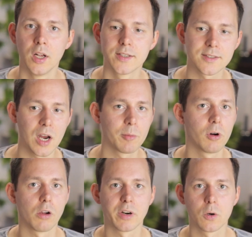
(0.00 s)
Skype
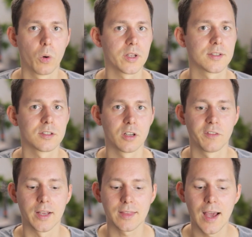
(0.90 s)
call recordings and
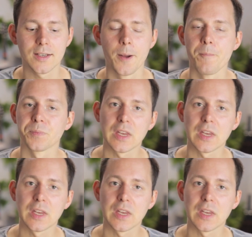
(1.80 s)
stuff like that.